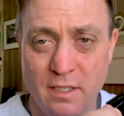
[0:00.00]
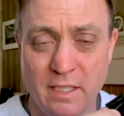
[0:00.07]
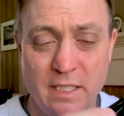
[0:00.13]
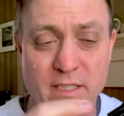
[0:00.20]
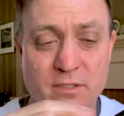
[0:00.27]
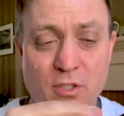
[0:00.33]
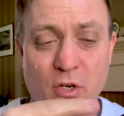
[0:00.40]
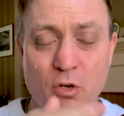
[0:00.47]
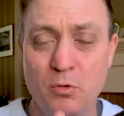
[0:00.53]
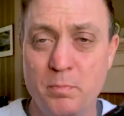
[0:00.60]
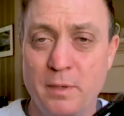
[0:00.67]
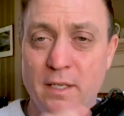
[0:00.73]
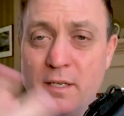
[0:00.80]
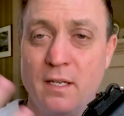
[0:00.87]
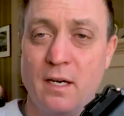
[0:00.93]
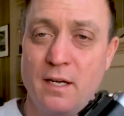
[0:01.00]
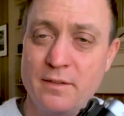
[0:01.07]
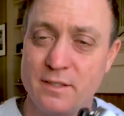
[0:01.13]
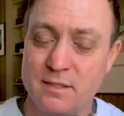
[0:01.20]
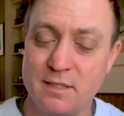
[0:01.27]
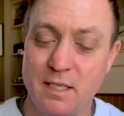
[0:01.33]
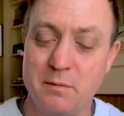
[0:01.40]
is open on
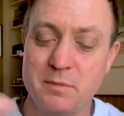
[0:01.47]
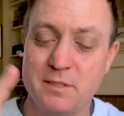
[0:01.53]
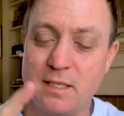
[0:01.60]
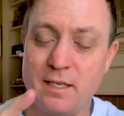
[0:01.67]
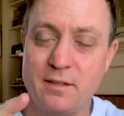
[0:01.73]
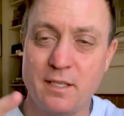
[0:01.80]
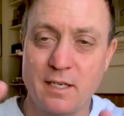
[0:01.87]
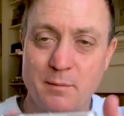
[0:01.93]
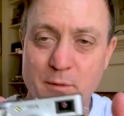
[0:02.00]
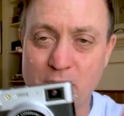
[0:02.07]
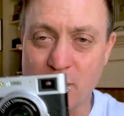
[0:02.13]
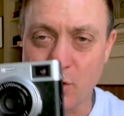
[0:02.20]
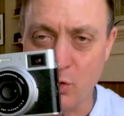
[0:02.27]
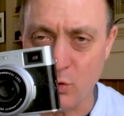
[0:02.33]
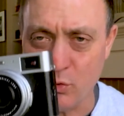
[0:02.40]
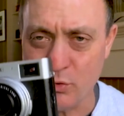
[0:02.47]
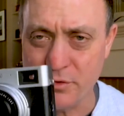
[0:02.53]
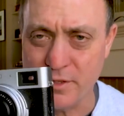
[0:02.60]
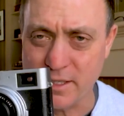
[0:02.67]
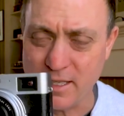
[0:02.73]
the same side that I'm going to hold the